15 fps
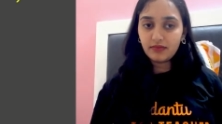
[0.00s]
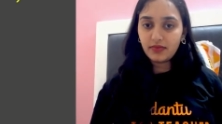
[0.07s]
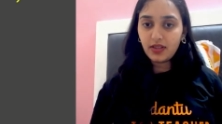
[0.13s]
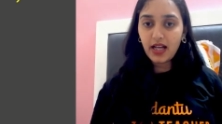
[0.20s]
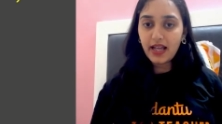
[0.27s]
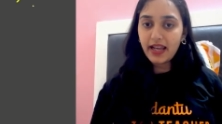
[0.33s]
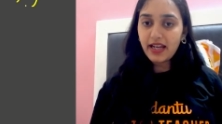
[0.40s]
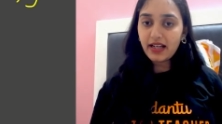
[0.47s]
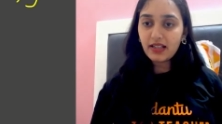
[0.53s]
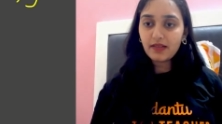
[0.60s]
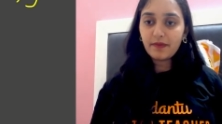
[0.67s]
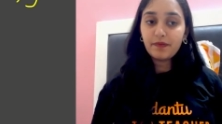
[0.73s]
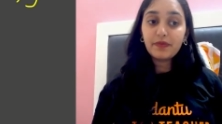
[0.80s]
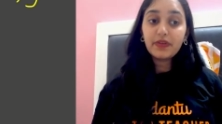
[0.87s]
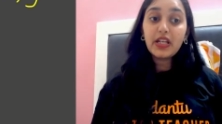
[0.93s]
correct?
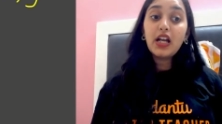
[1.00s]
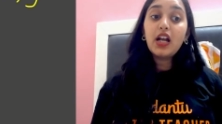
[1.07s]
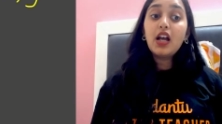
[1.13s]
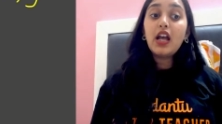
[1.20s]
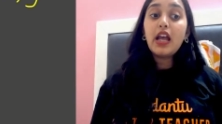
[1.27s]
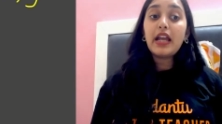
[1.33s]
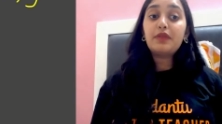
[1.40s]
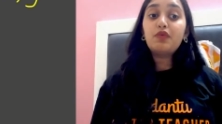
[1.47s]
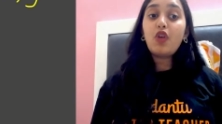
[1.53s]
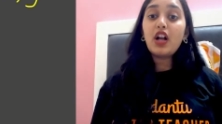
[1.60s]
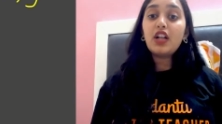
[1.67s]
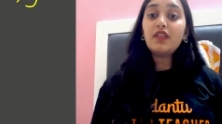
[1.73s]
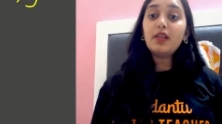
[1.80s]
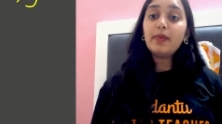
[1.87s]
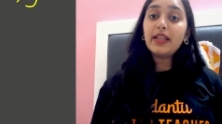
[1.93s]
And what
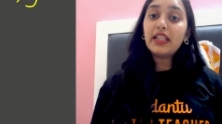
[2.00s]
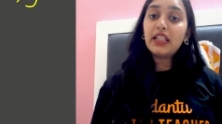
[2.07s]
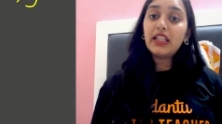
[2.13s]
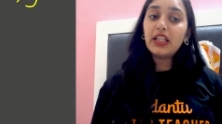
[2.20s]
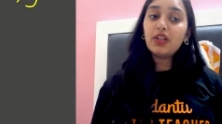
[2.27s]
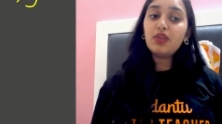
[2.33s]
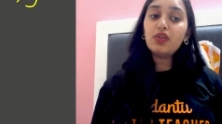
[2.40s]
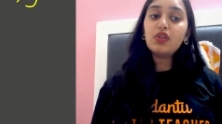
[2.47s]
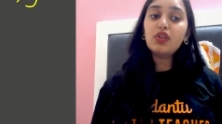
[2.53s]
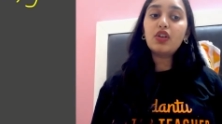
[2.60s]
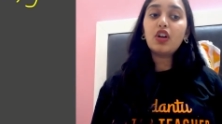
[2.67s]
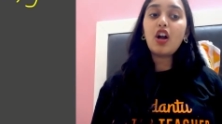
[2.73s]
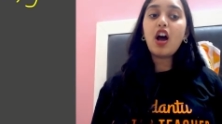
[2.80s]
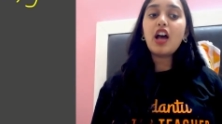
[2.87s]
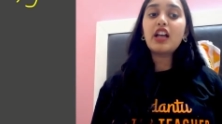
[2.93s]
will be Q
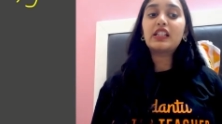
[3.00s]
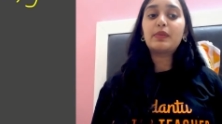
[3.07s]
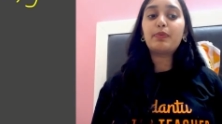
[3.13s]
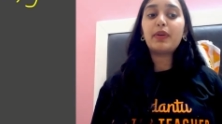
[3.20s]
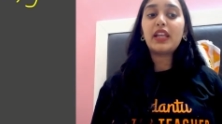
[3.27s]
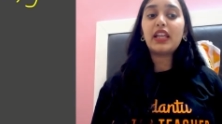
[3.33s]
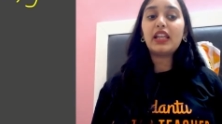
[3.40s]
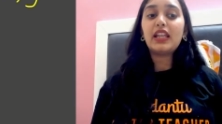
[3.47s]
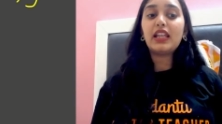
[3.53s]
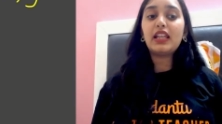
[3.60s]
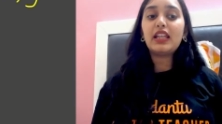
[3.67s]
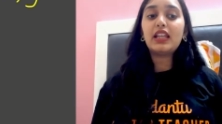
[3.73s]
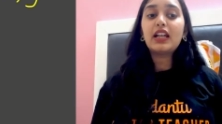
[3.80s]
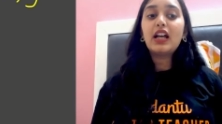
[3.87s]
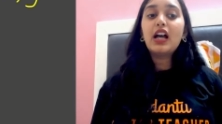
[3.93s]
cross
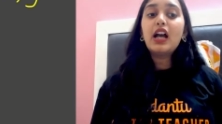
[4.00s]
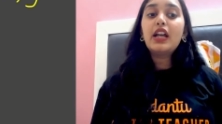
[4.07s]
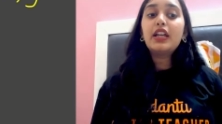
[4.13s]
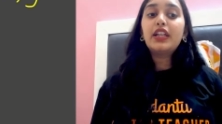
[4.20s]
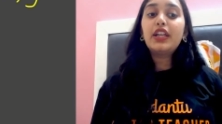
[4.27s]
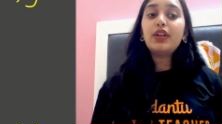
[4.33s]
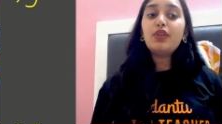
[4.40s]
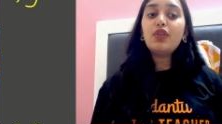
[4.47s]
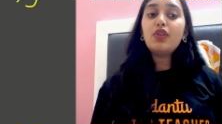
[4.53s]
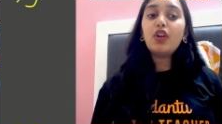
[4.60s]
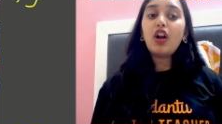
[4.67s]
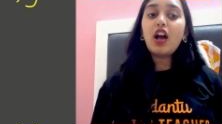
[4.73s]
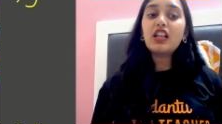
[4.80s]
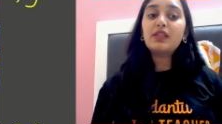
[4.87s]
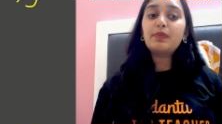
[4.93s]
P? Q
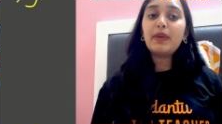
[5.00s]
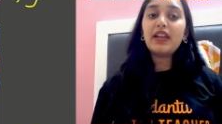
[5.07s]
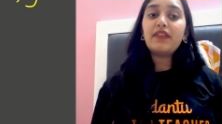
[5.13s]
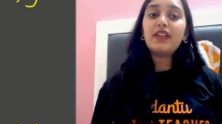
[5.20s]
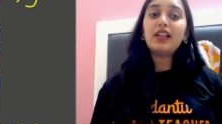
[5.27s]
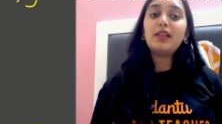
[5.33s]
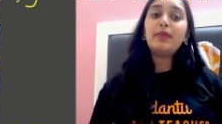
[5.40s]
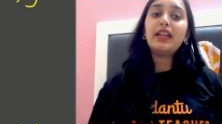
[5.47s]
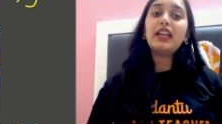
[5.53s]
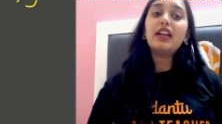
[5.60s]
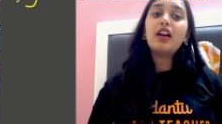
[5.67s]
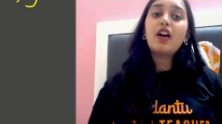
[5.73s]
cross P will be